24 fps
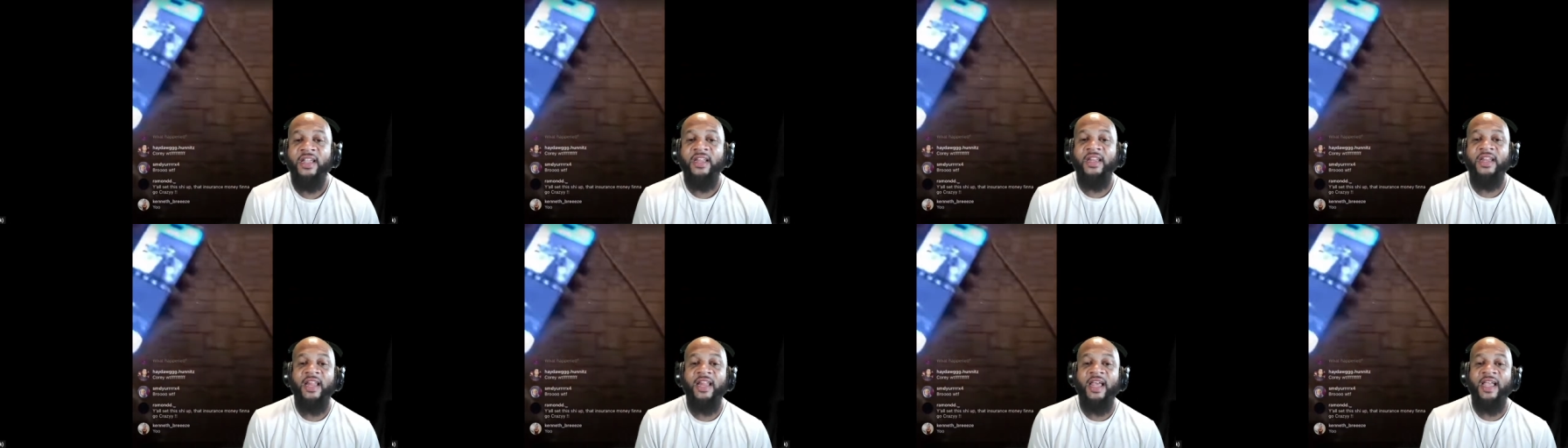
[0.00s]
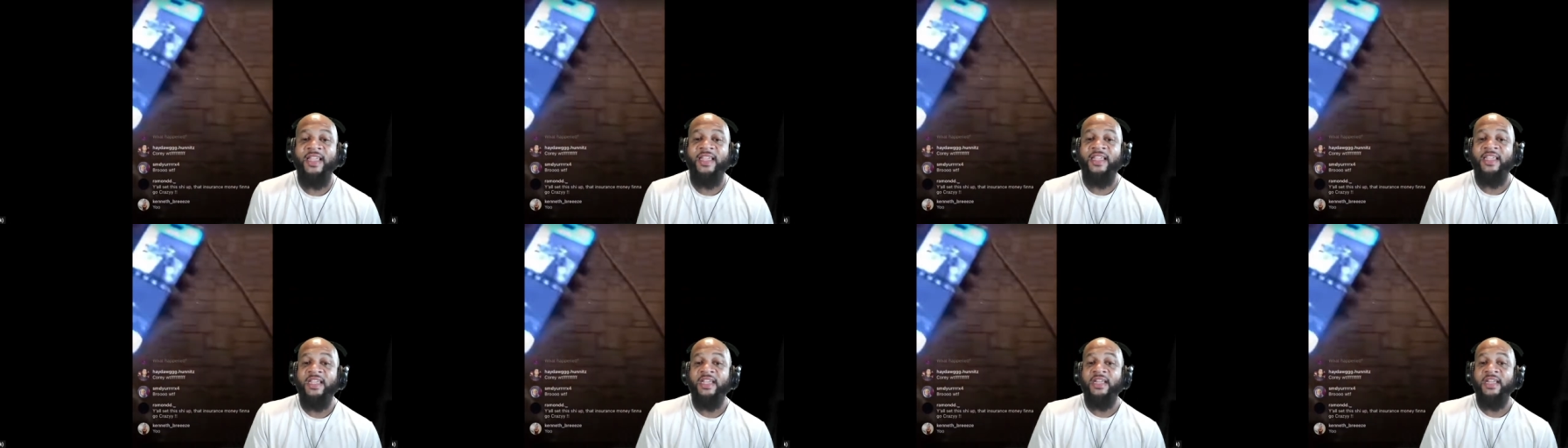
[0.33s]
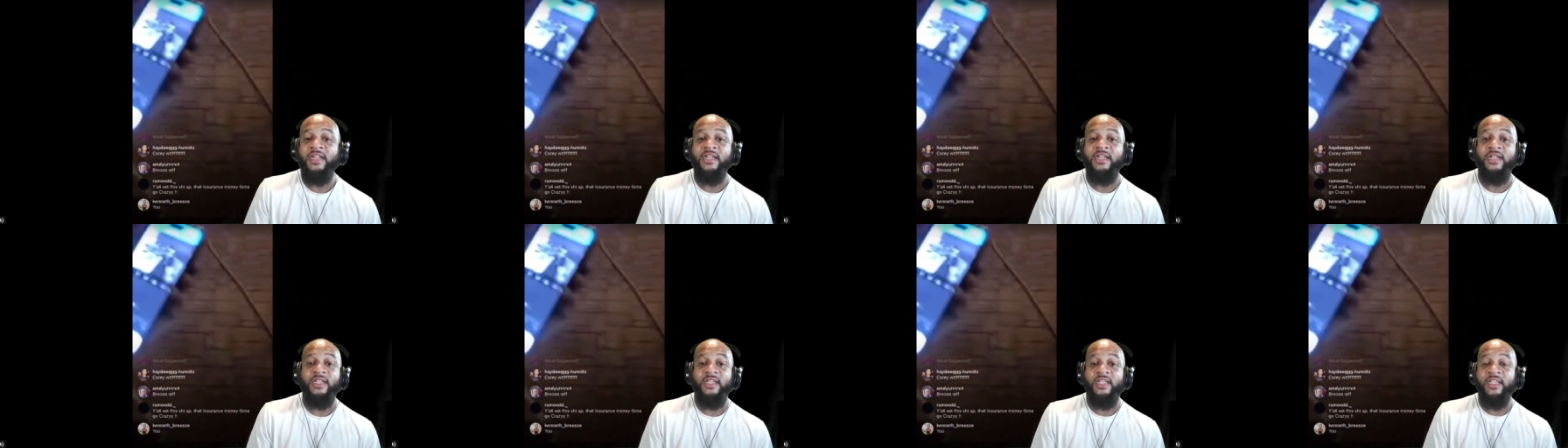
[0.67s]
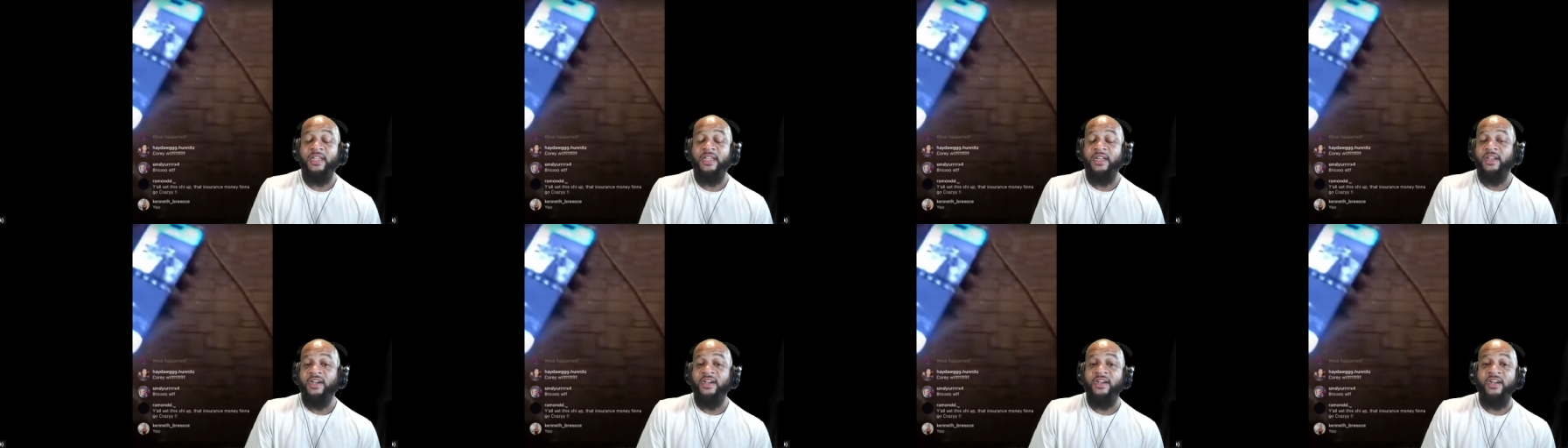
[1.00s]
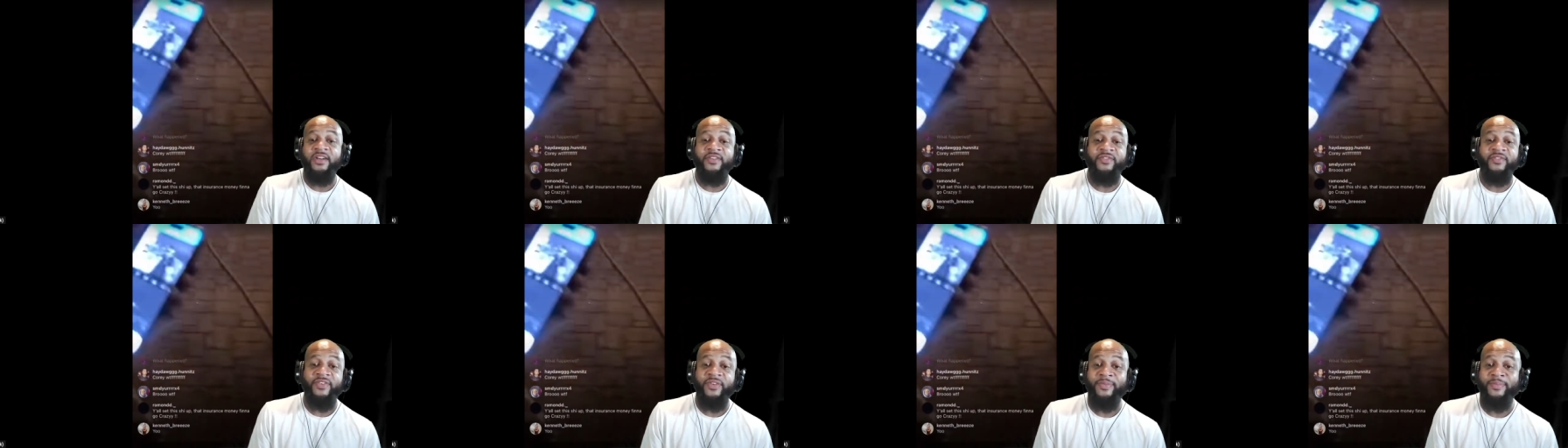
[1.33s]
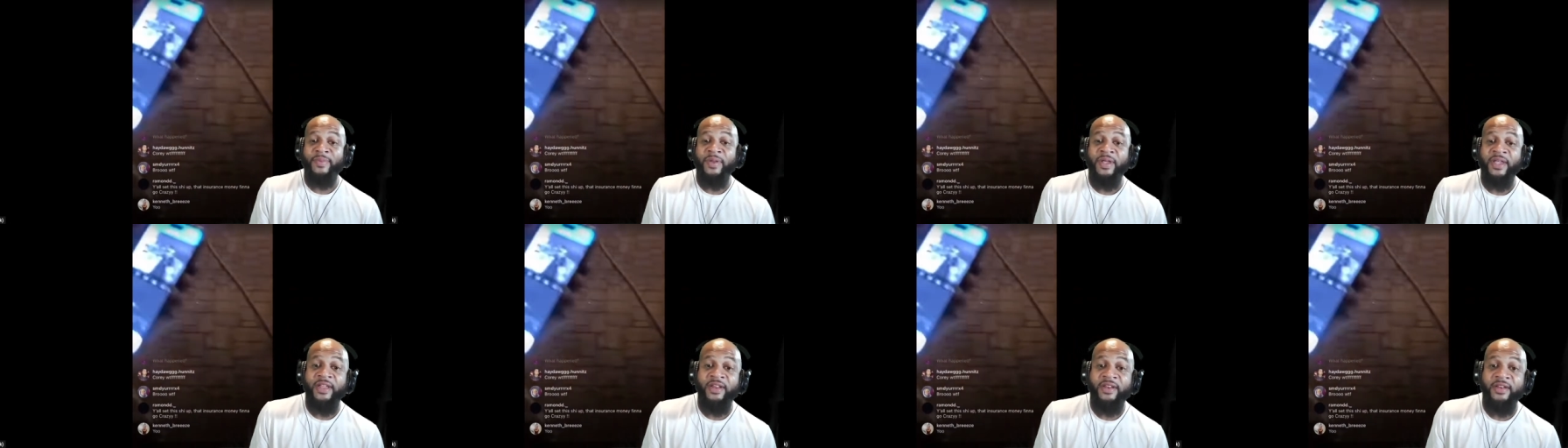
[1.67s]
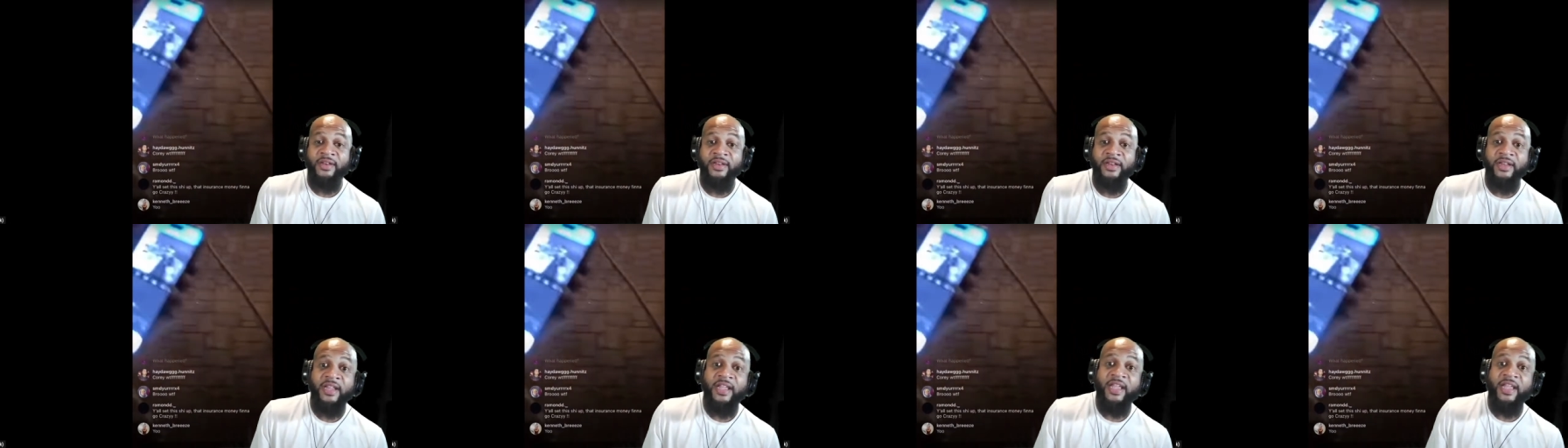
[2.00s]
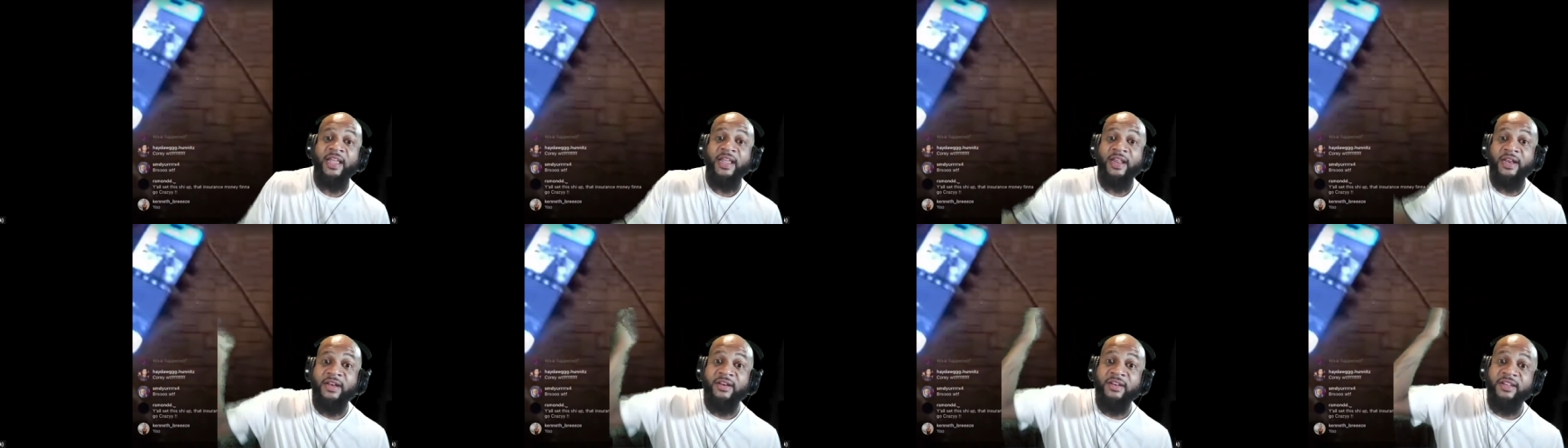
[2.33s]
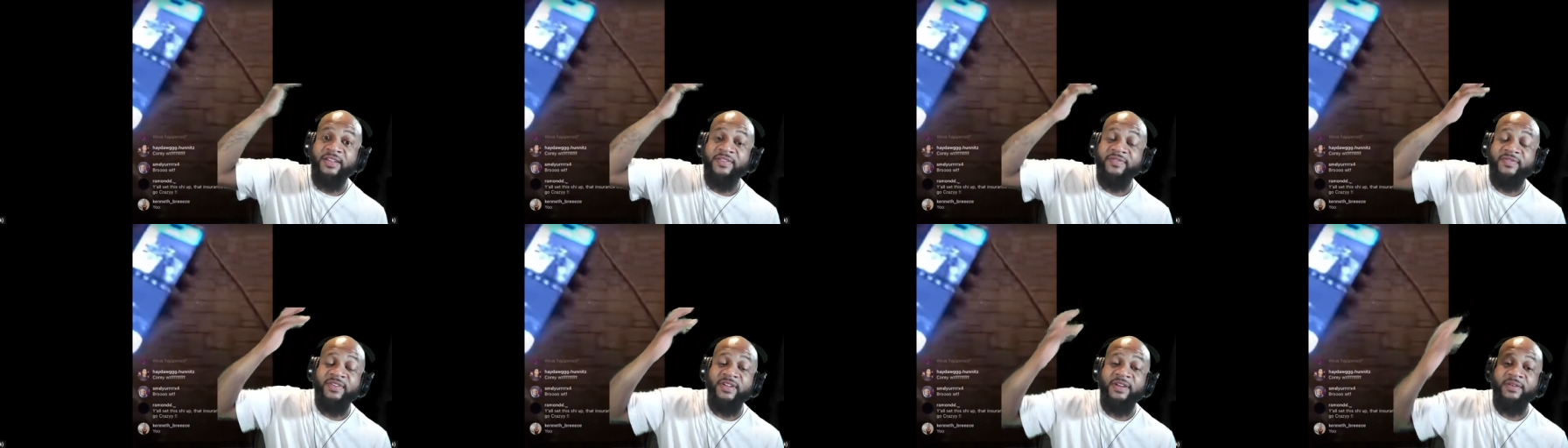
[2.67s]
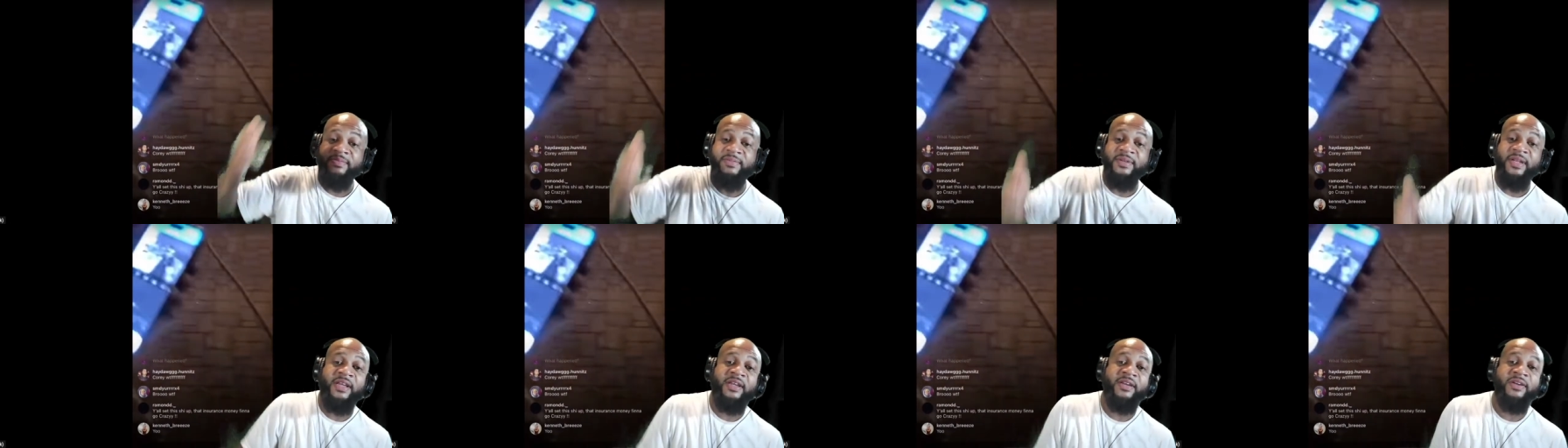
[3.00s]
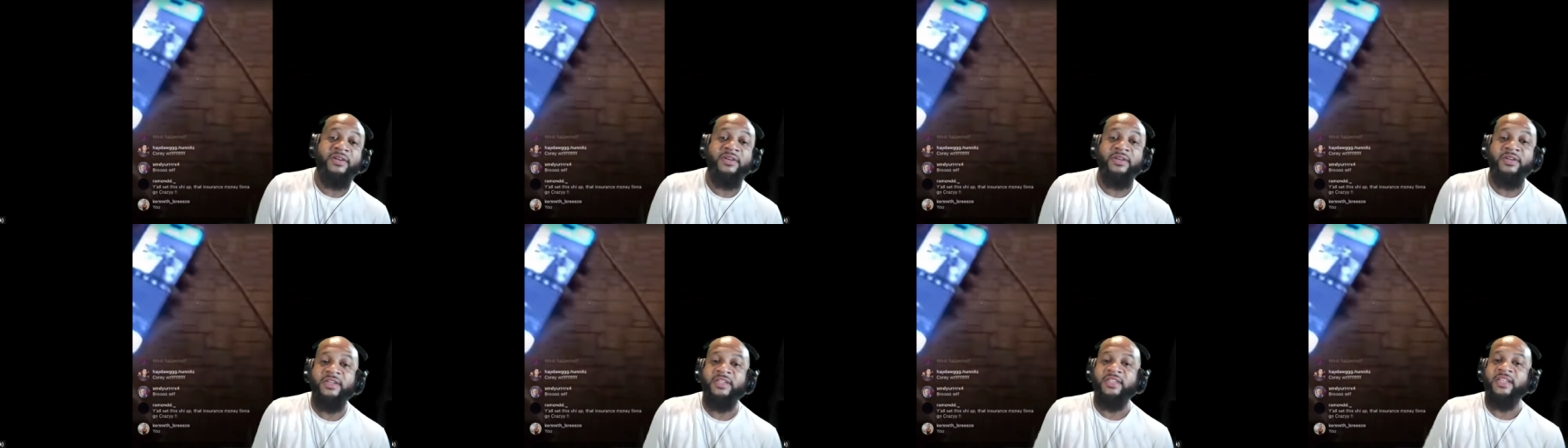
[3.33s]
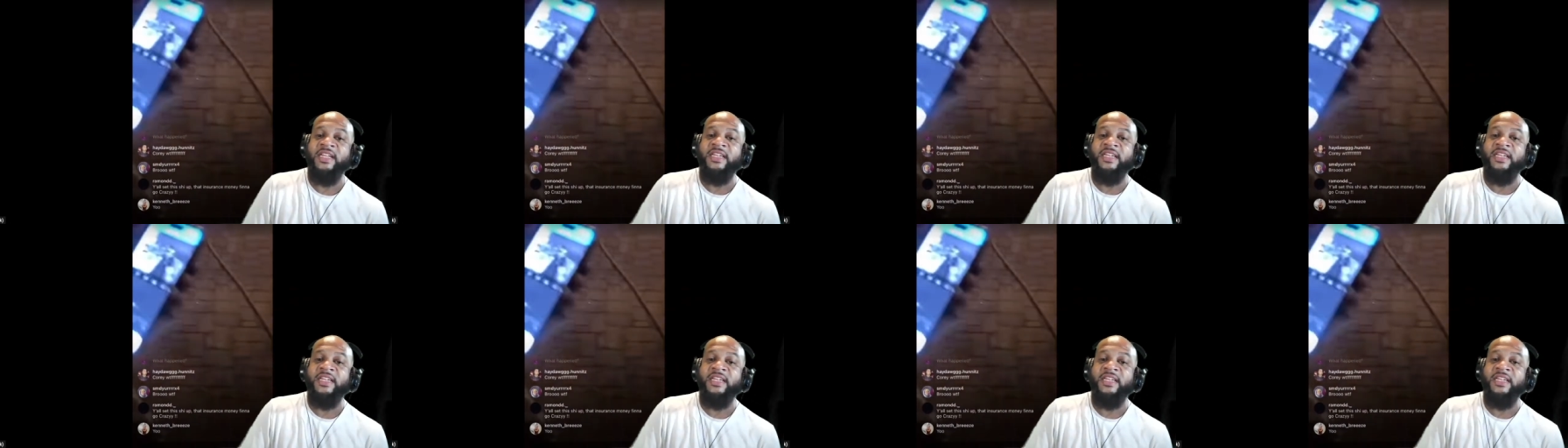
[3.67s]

Like get a get a oven, man and lift up that hood,